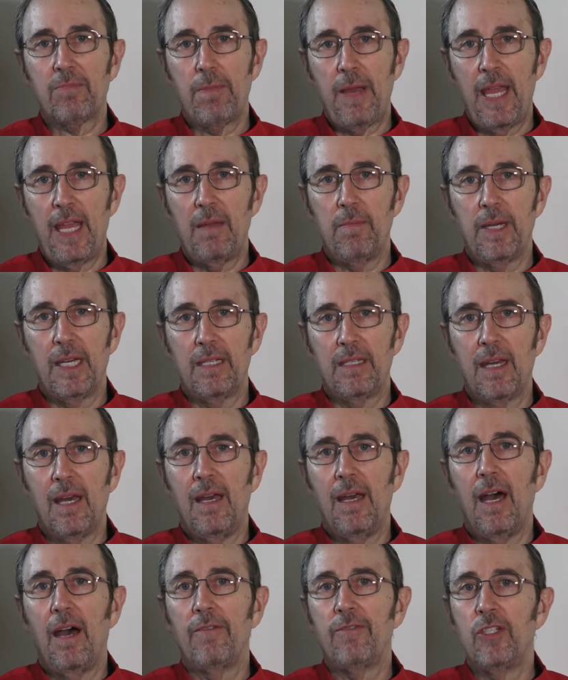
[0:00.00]
payment
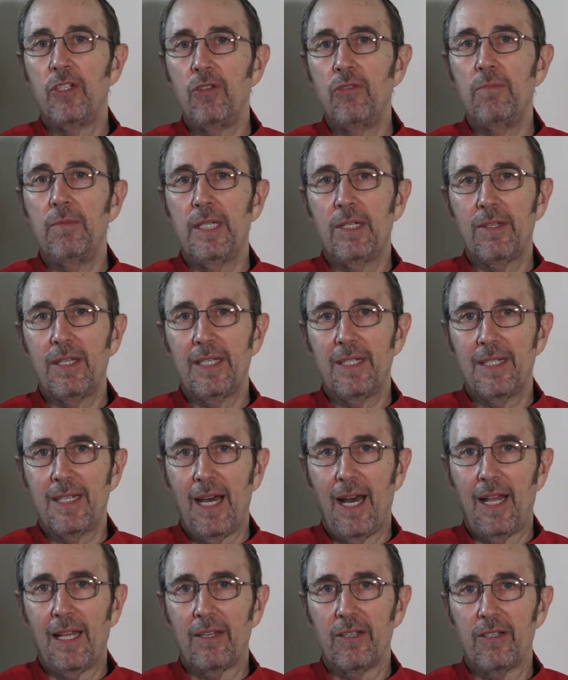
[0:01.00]
of $2 million
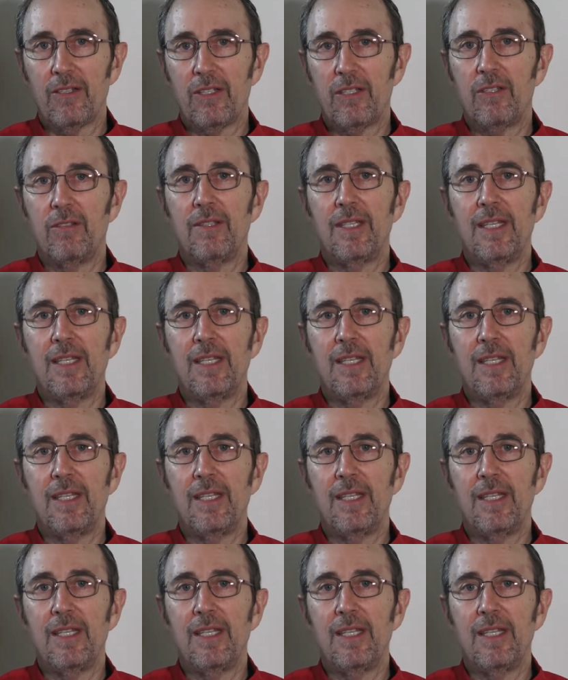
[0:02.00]
to